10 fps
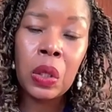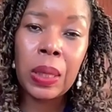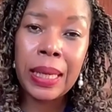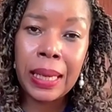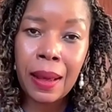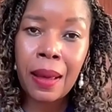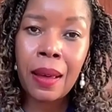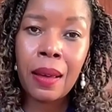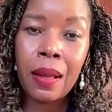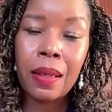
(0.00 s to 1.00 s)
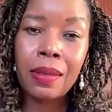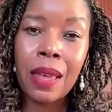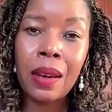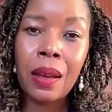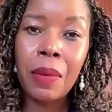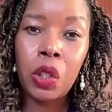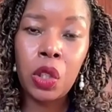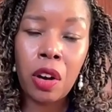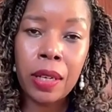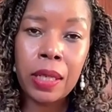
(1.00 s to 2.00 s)
to hear that a
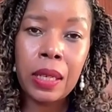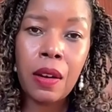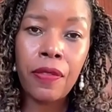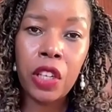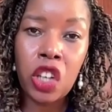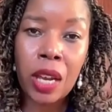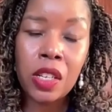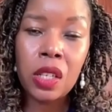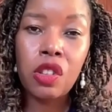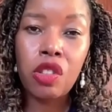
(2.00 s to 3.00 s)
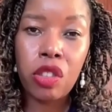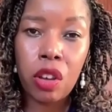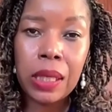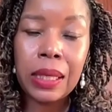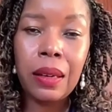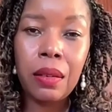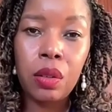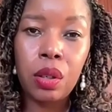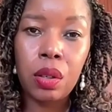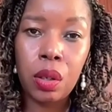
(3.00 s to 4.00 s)
majority of the judges,
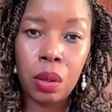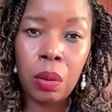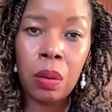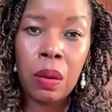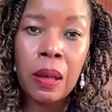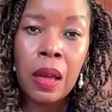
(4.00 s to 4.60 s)
13 to 2,